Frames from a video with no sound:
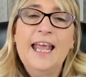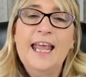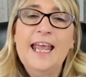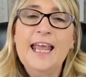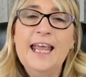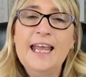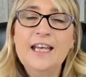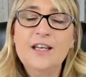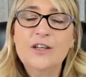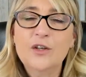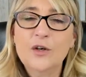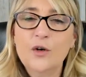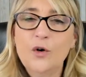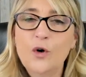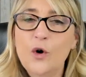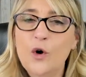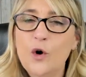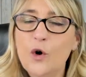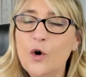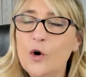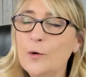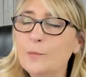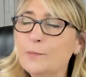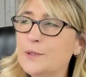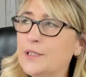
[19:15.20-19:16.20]
in the
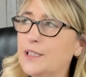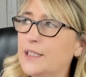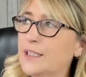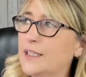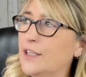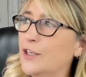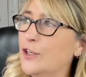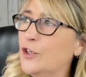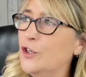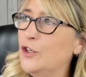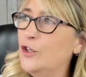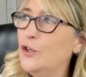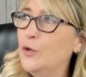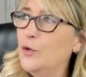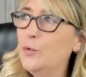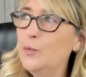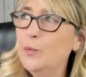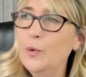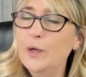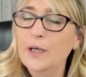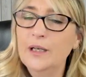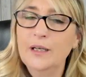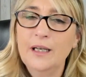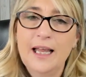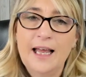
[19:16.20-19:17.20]
hopes that you
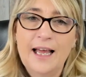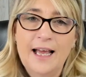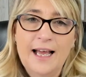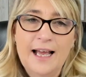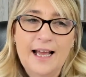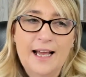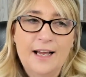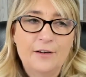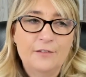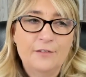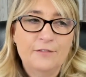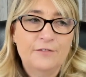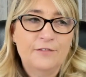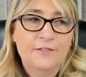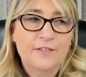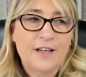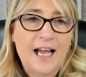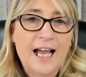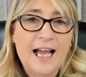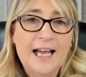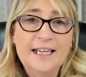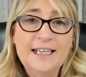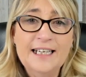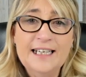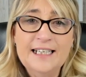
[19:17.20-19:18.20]
will have
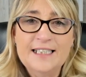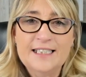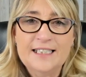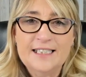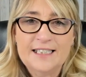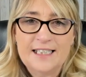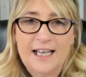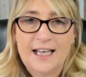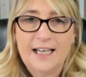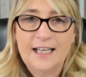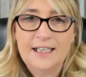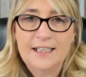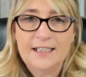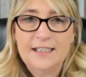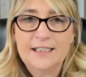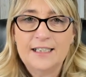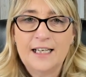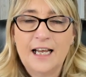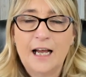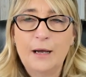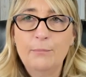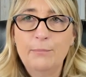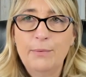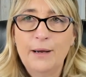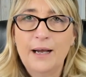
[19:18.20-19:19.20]
an insight
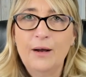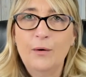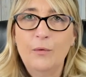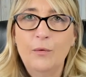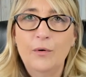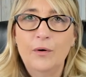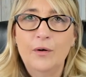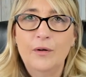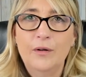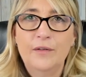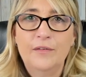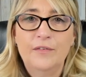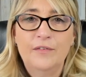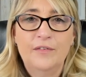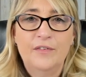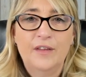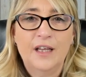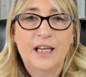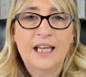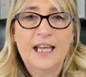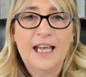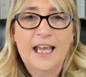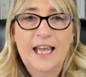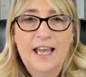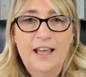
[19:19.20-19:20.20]
about the
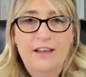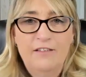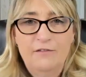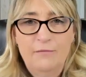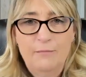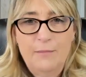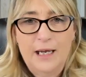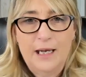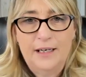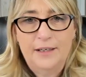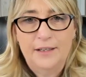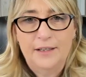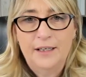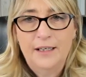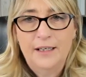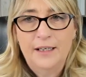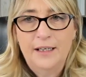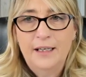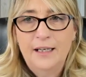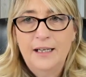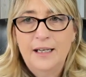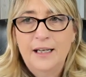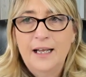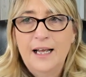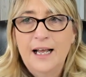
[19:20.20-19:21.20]
caveman
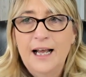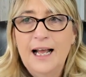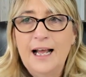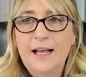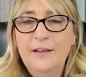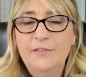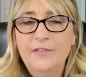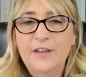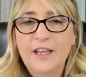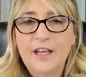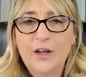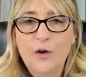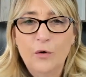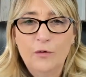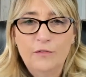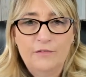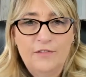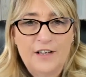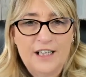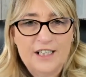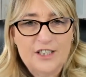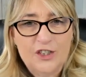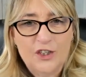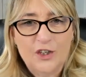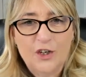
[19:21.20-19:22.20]
and the
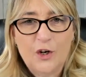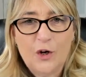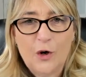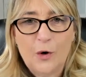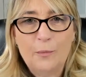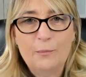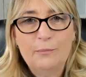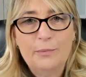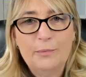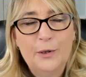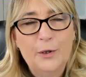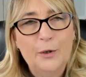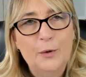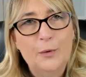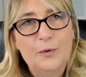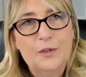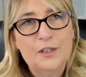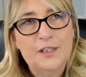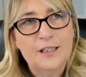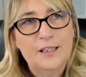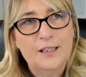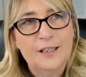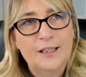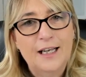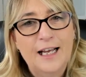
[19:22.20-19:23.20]
old-fashioned
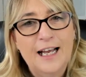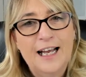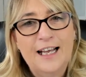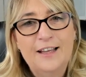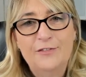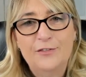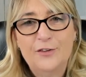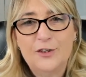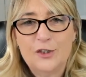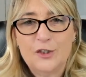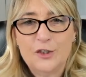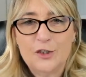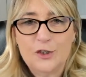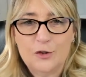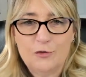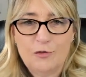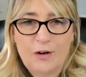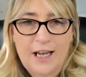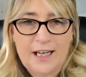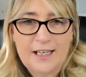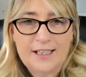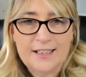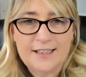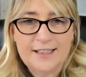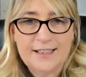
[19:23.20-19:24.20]
computer and the
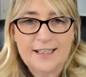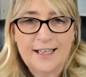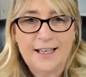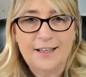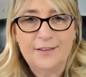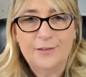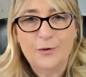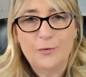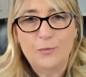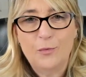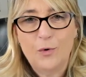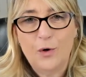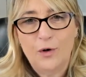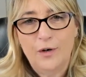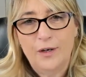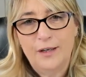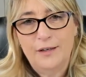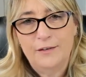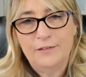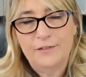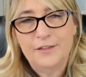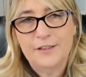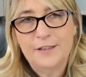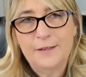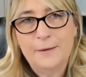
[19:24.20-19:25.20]
stress and the what
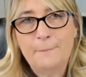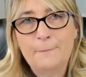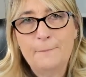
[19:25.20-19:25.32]
ifs.